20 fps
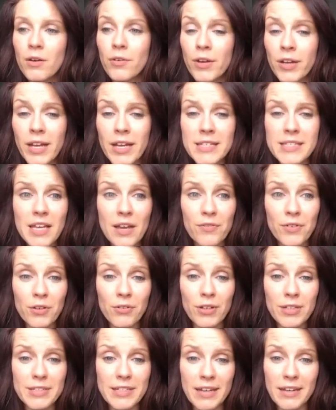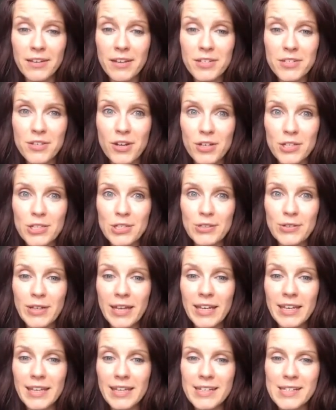All right, guys, have a great day, and I'll talk to you
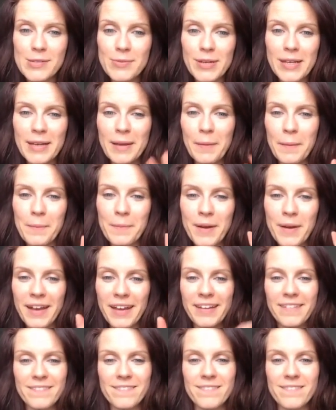again next week. Bye.